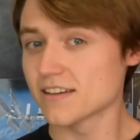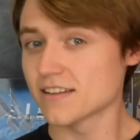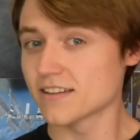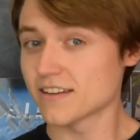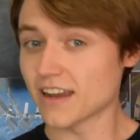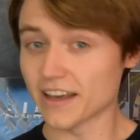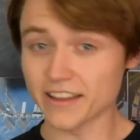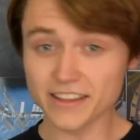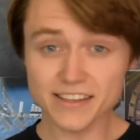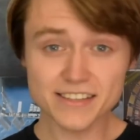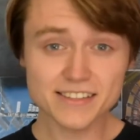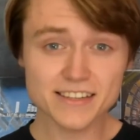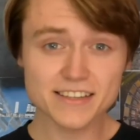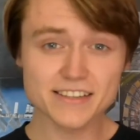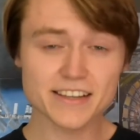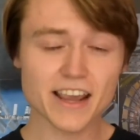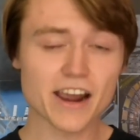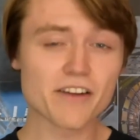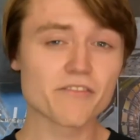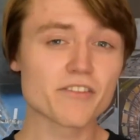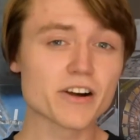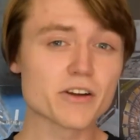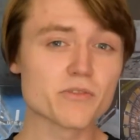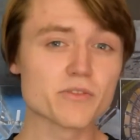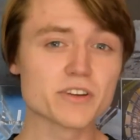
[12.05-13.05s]
Now this
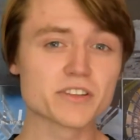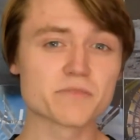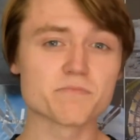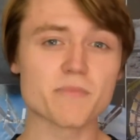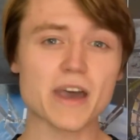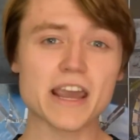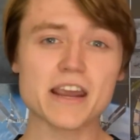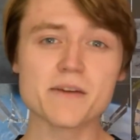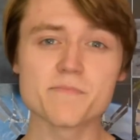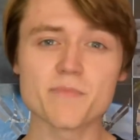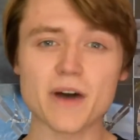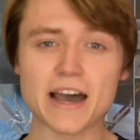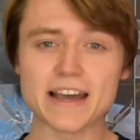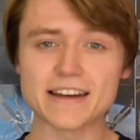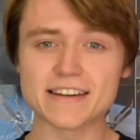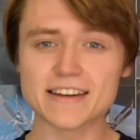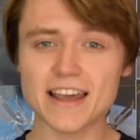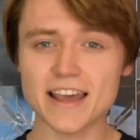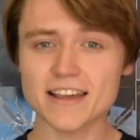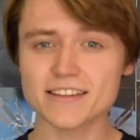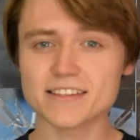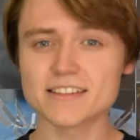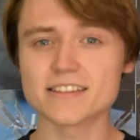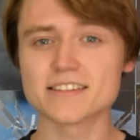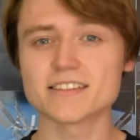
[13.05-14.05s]
discovery was made by
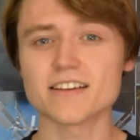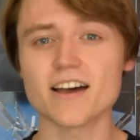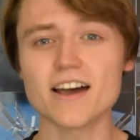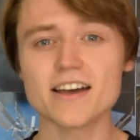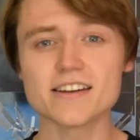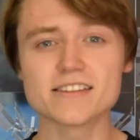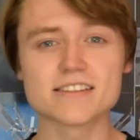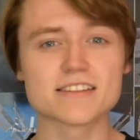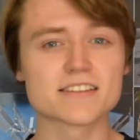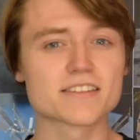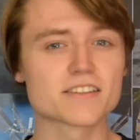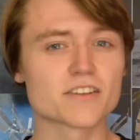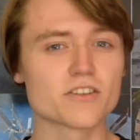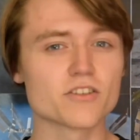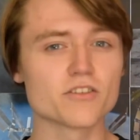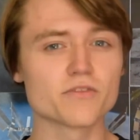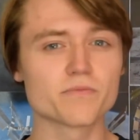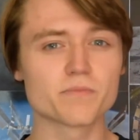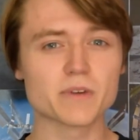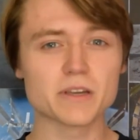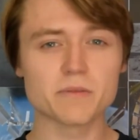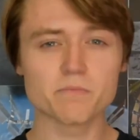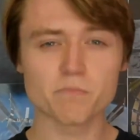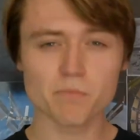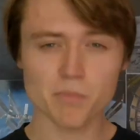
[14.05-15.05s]
NASA scientists who have
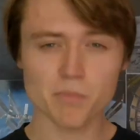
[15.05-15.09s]
been